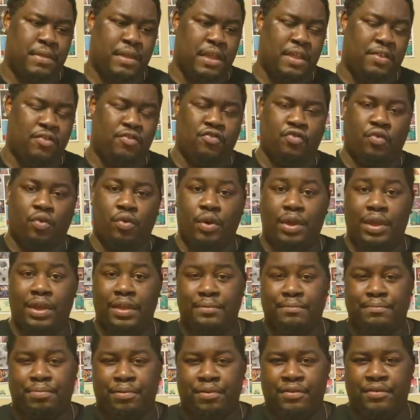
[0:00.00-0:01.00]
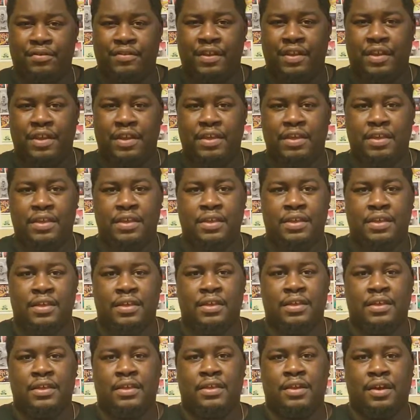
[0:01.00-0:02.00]
enjoy it per se.
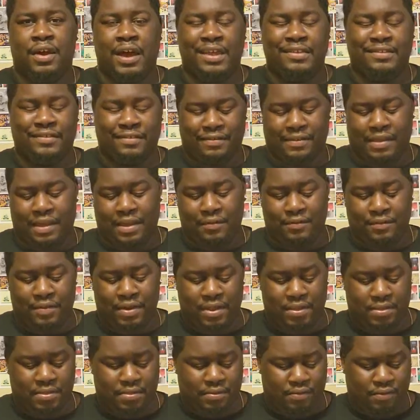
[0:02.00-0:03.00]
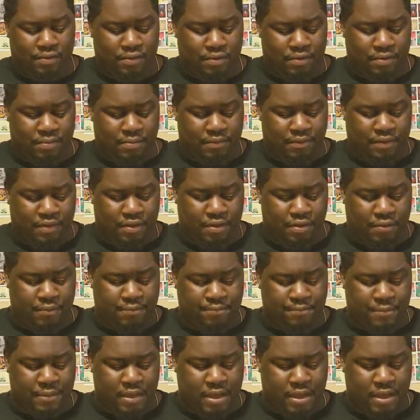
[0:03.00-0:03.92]
I just like reading through them. So,